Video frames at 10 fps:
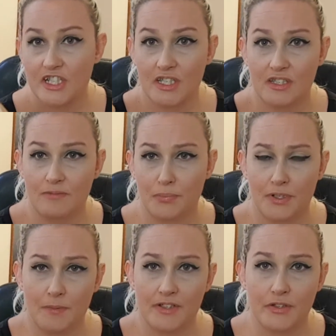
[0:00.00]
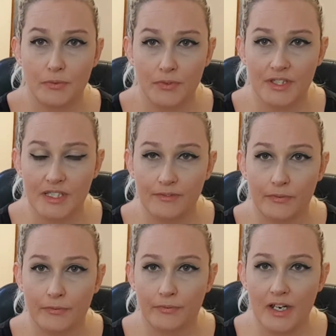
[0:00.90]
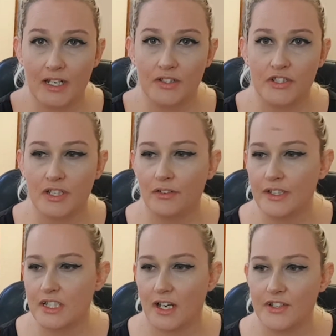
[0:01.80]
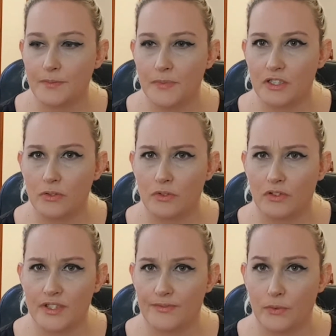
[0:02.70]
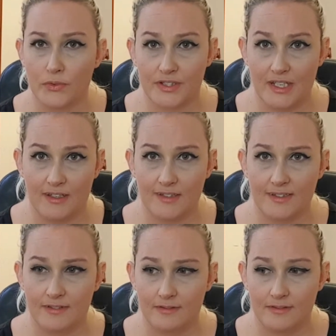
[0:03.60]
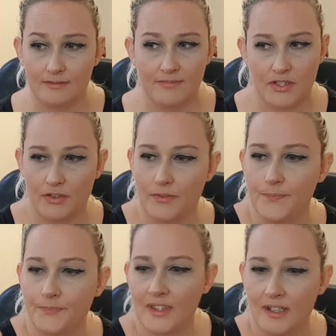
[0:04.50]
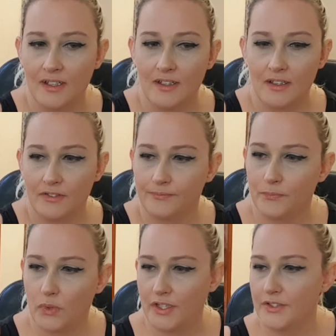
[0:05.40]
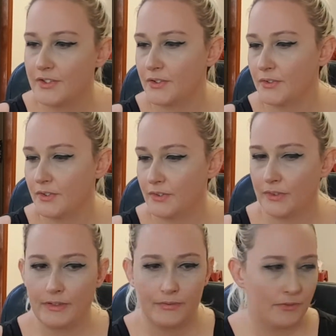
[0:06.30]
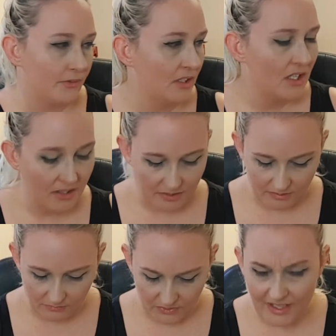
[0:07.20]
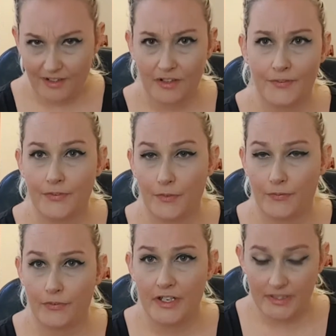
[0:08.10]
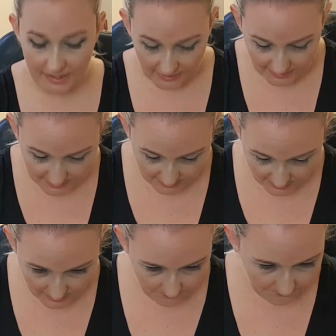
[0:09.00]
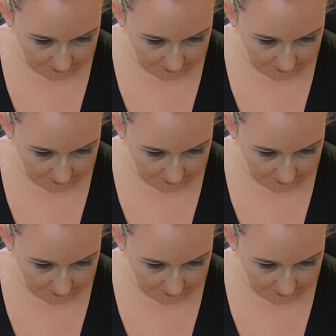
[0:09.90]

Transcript: she pretty much threw this in for free because she only charged me $2 for all the teddies. So 1, 2, 3, 4. Yeah, I got a few free teddies there.